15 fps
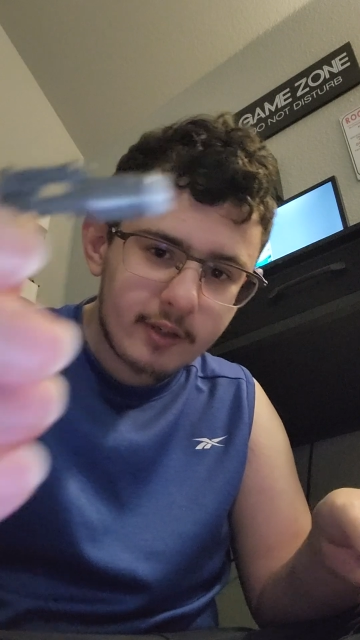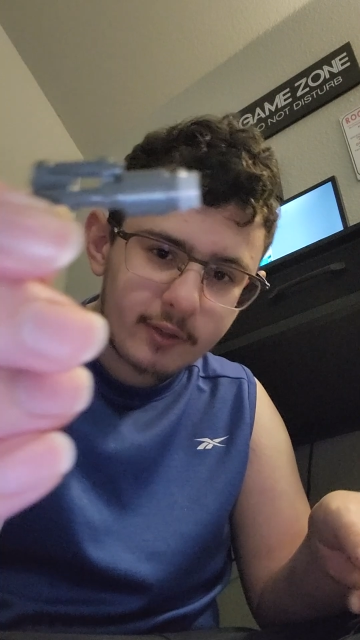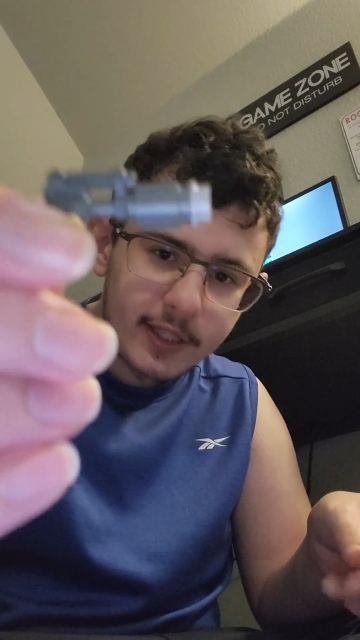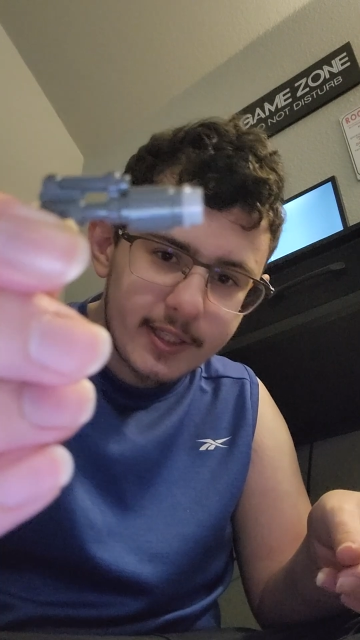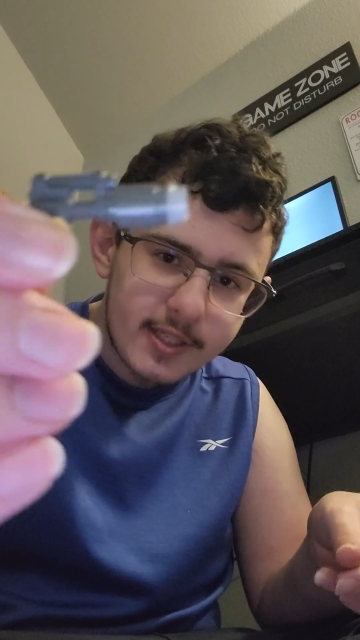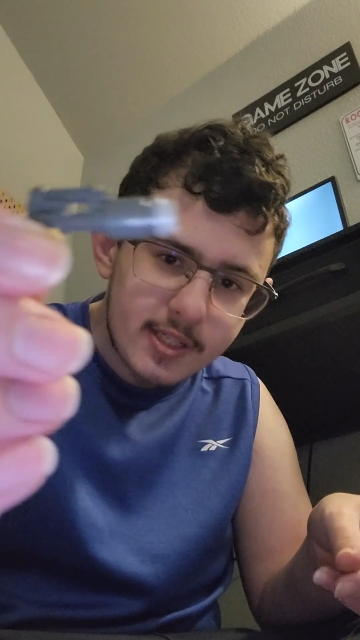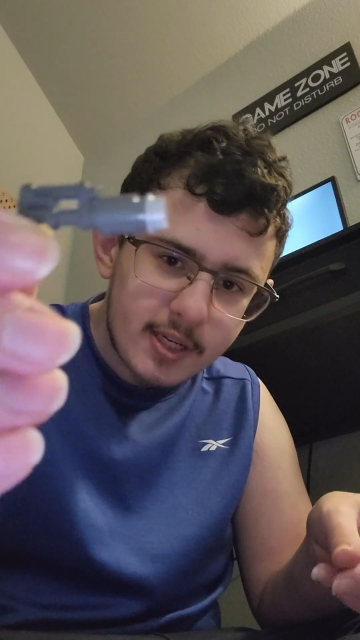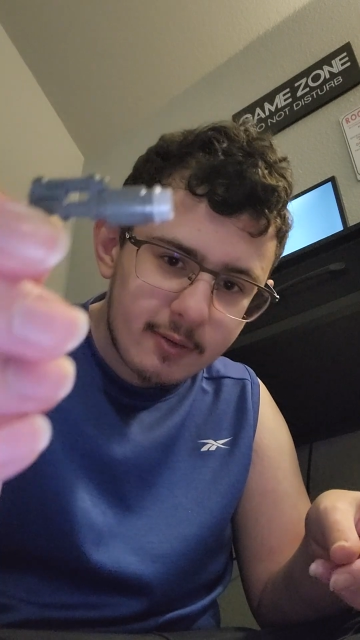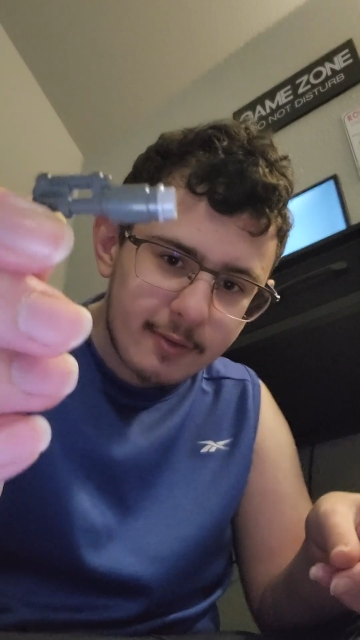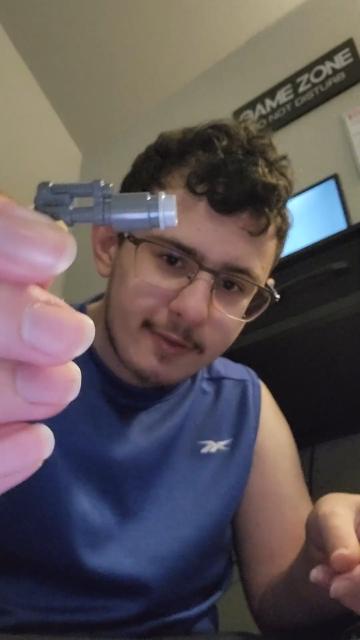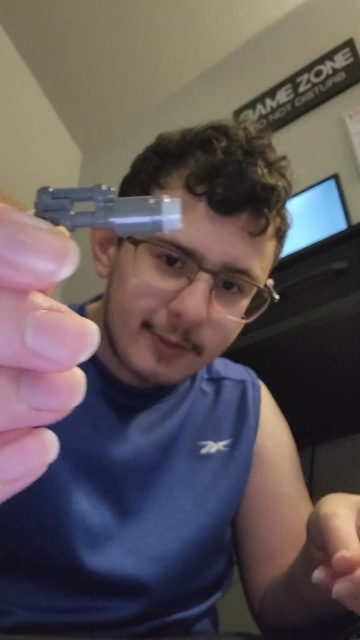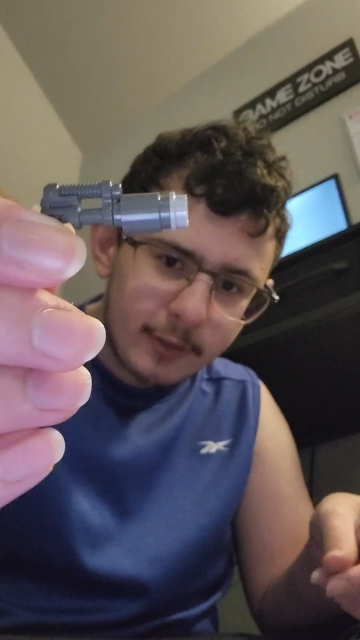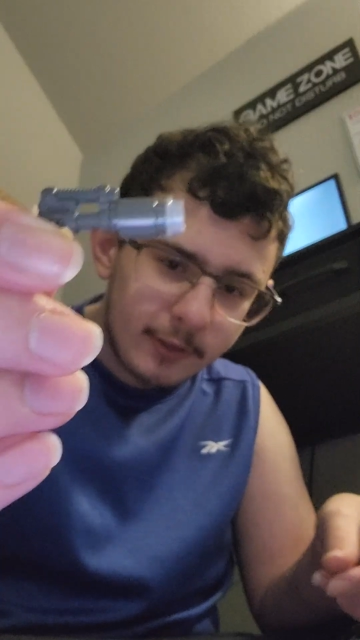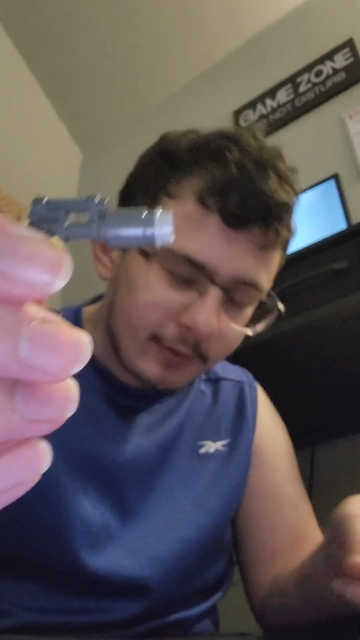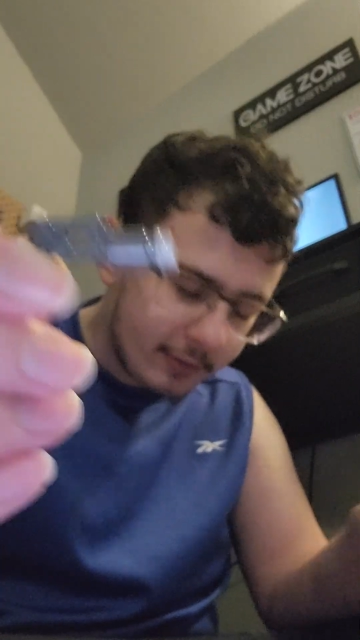gray stud with
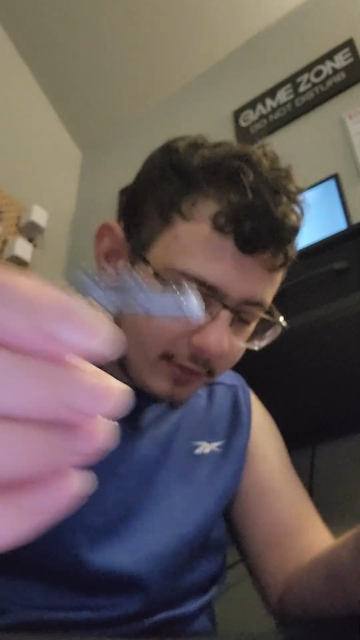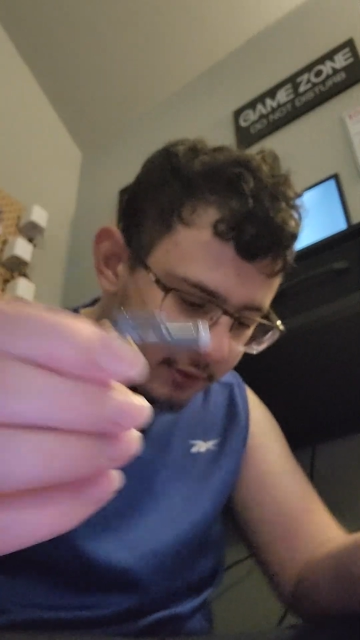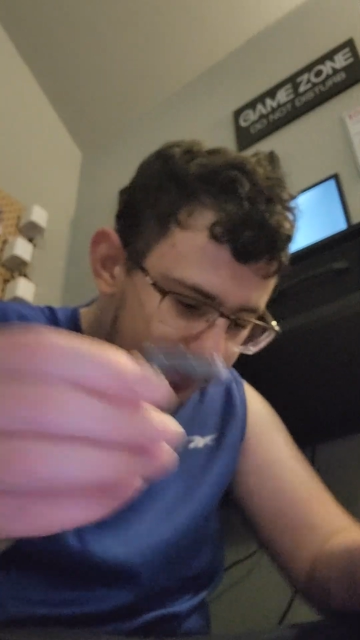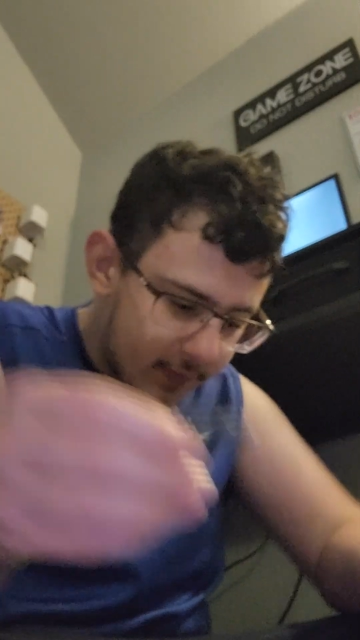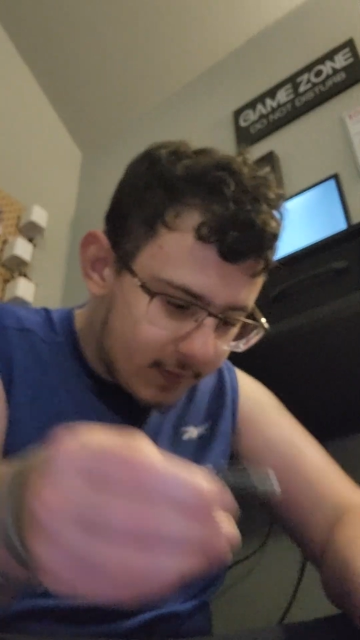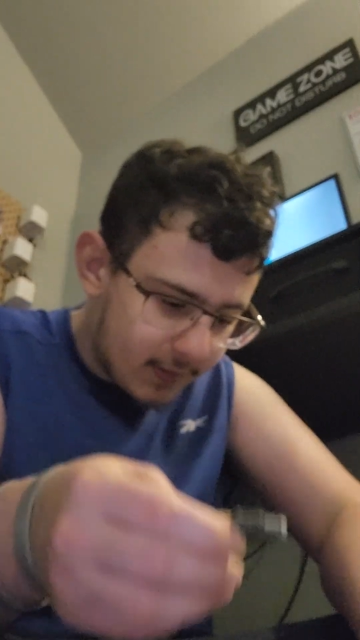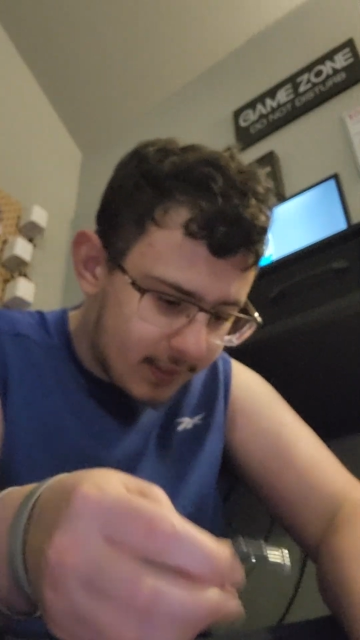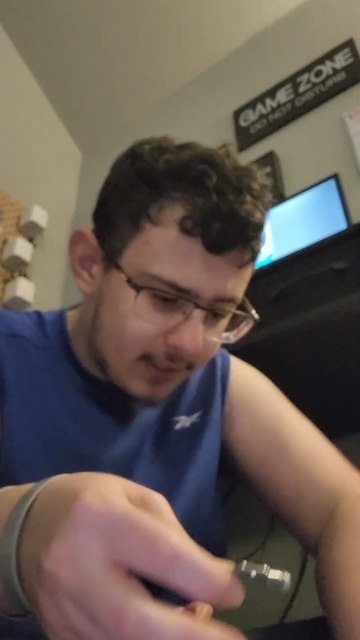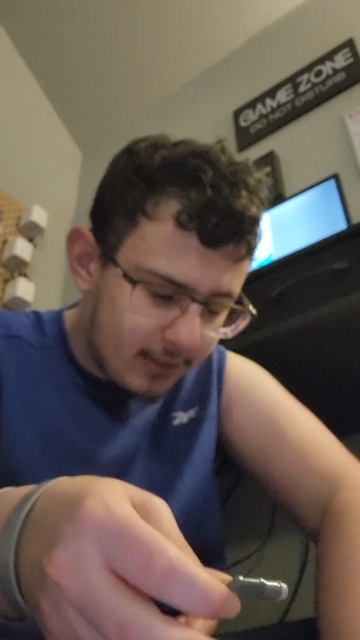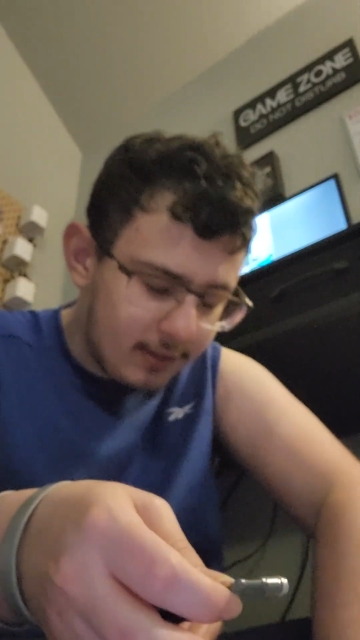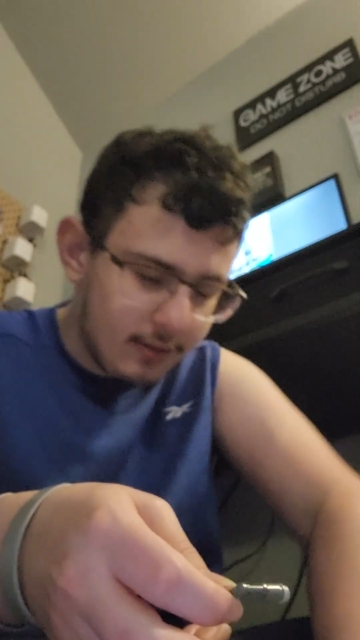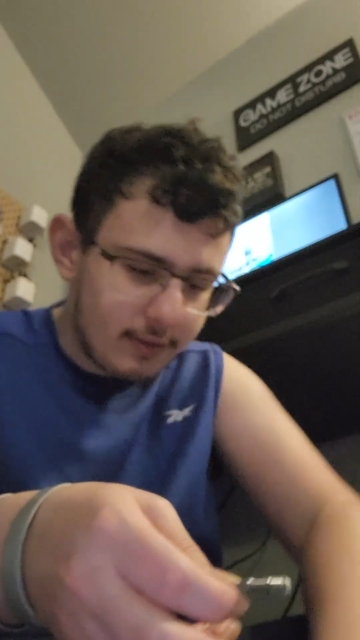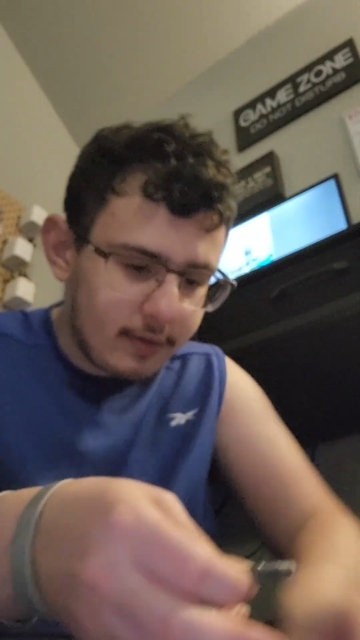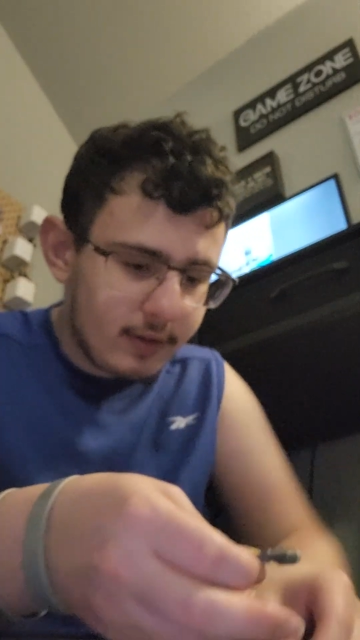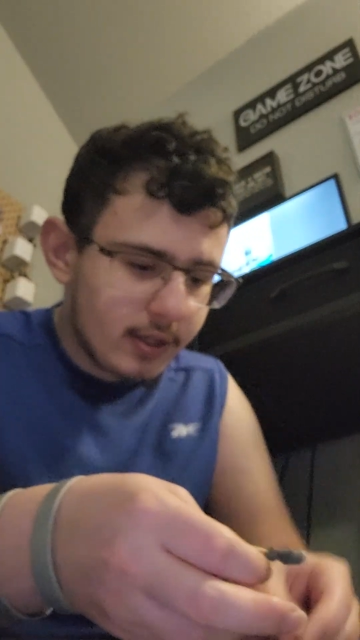hole in it
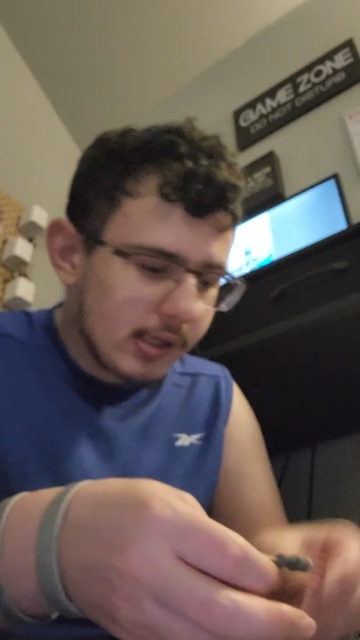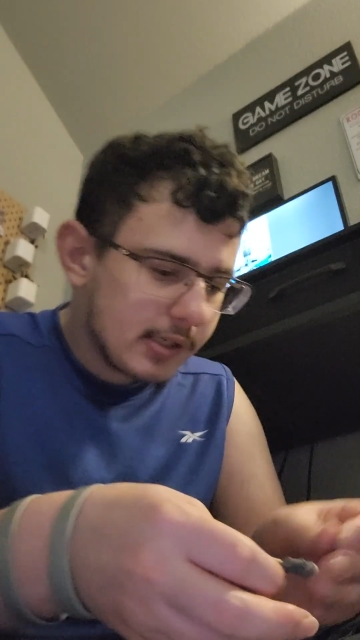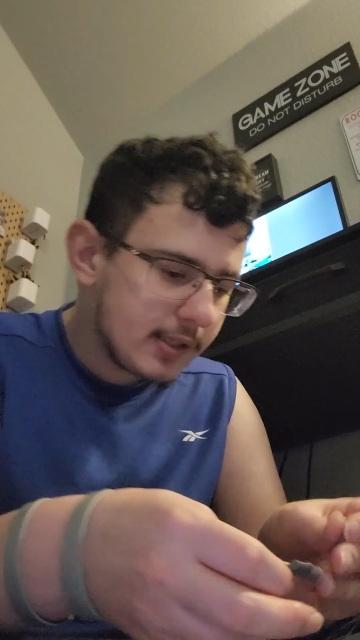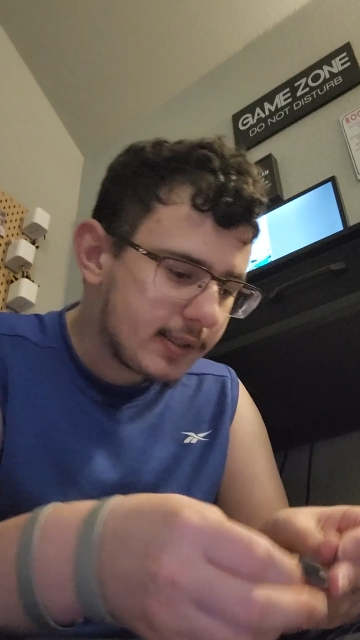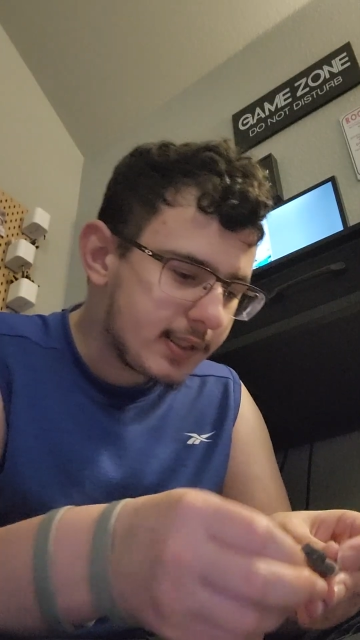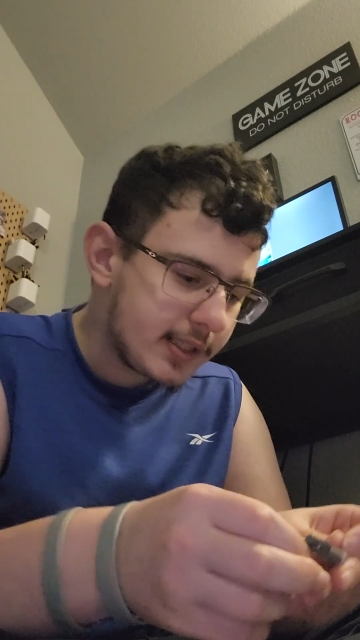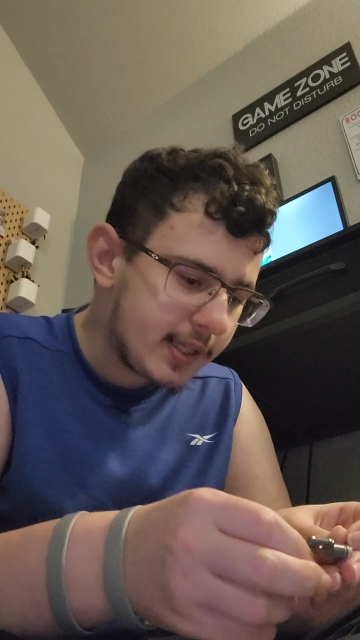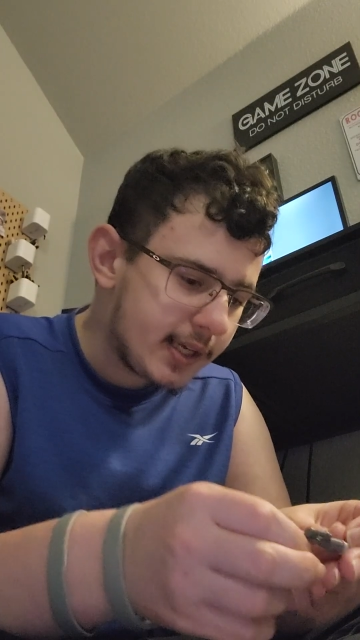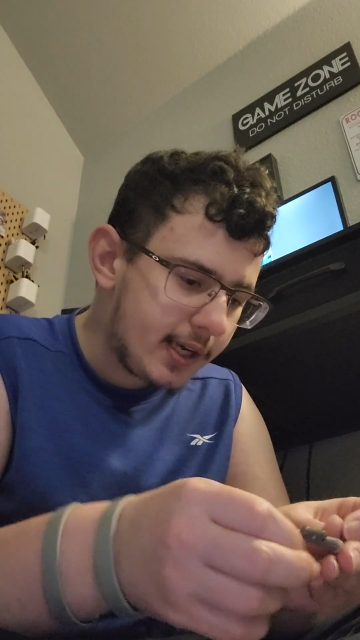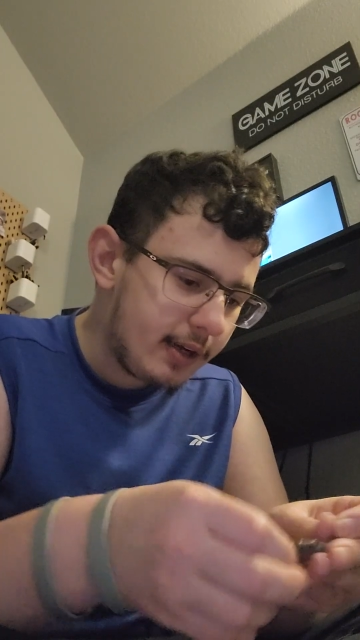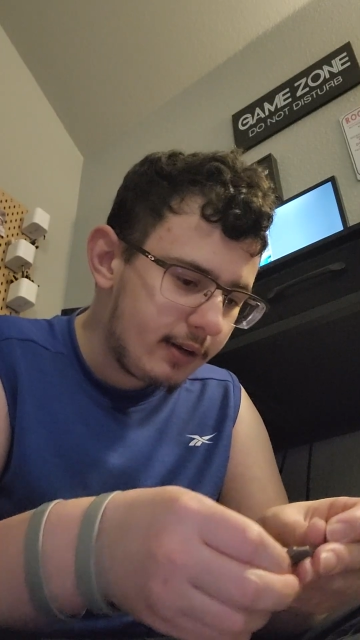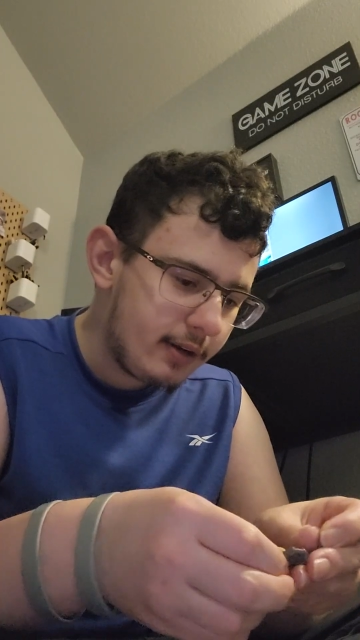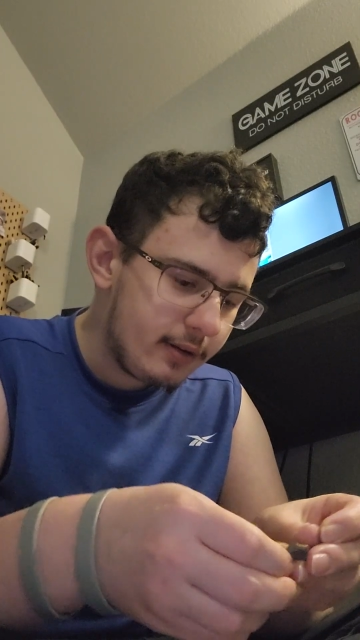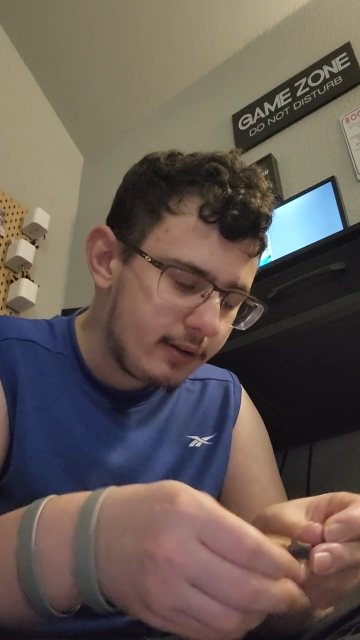to that,